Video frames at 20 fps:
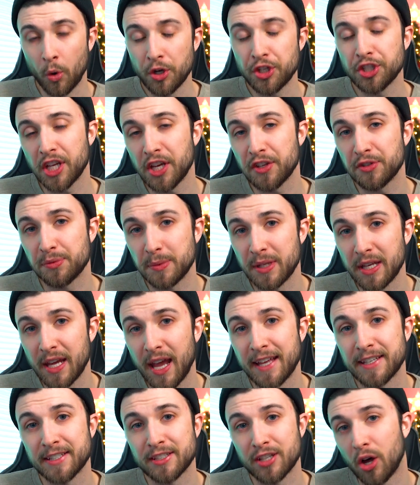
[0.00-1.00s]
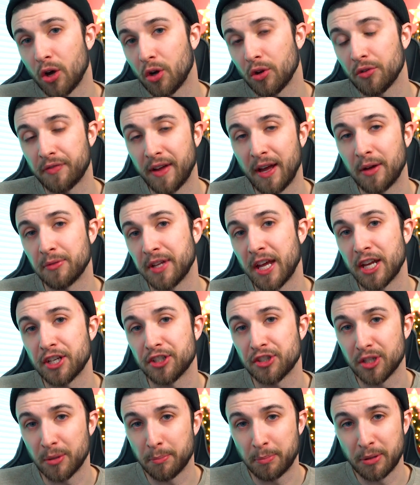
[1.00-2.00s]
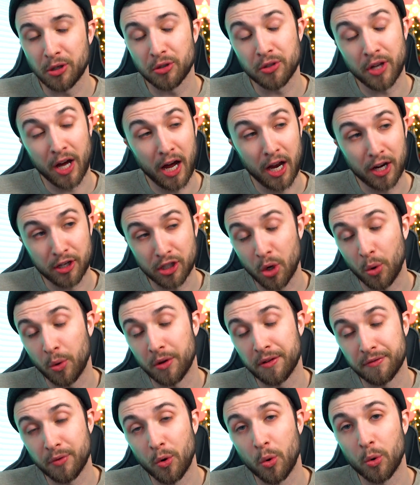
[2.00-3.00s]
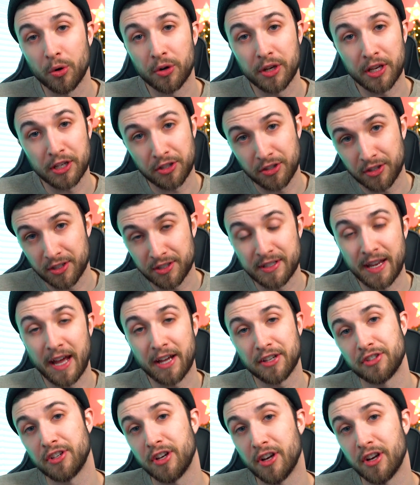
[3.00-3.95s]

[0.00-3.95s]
which gives me a solid foundation to build on going forward into this next